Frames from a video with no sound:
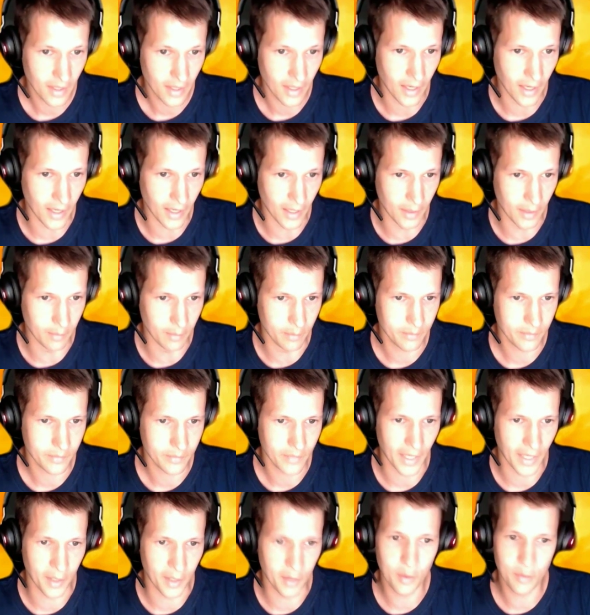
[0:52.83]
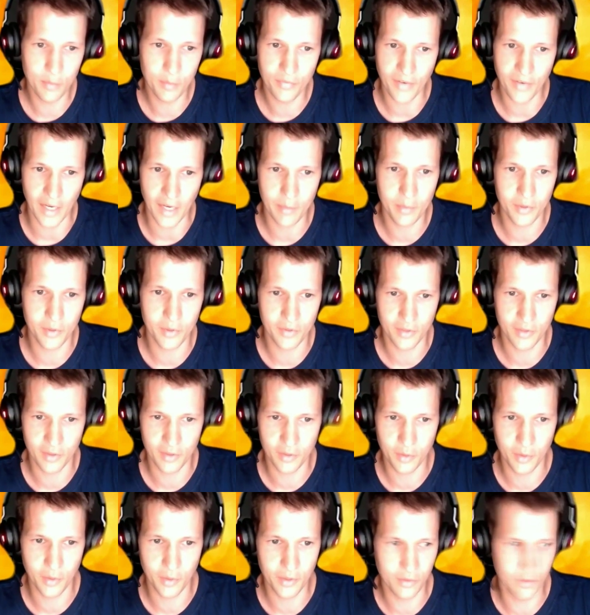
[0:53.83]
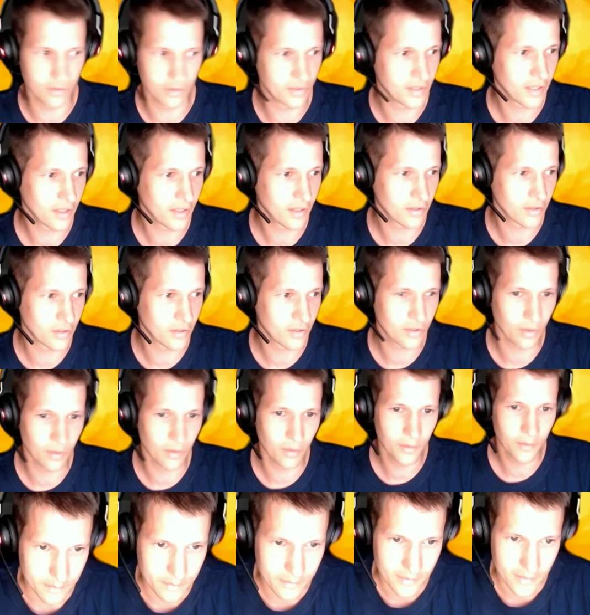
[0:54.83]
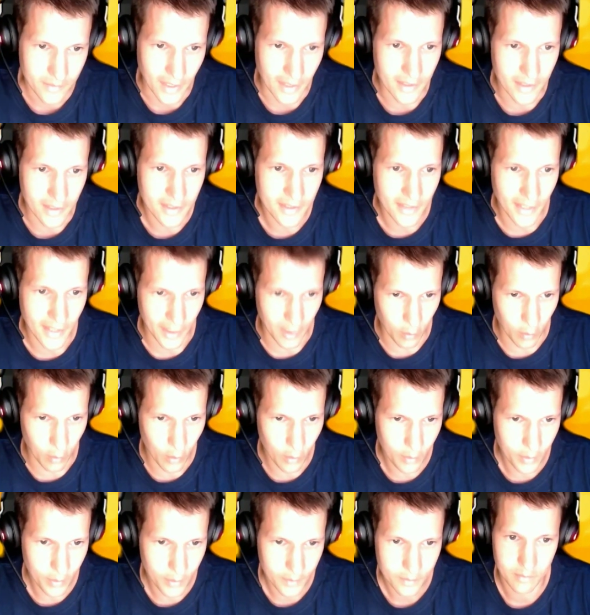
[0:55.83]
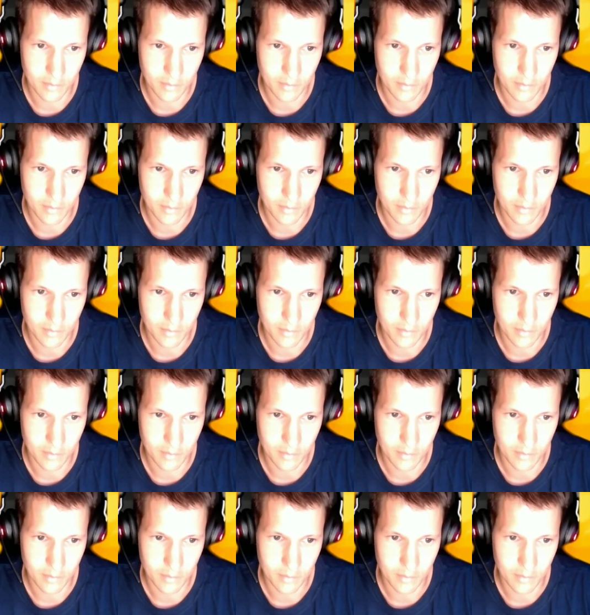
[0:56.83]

Um, I hope Fabio is not going to sing us a song, at least I hope,